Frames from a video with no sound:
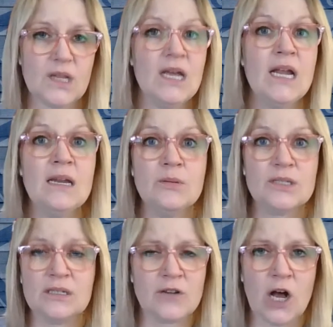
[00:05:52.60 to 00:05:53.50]
and any
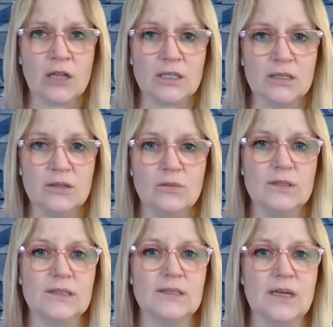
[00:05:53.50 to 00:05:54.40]
person of color
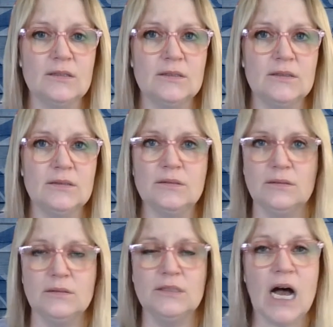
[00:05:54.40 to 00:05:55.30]
was
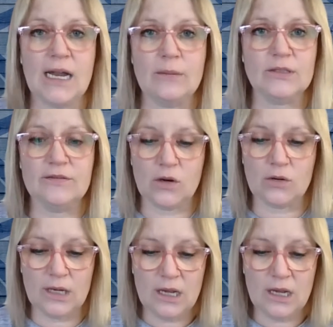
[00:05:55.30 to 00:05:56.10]
not able to vote.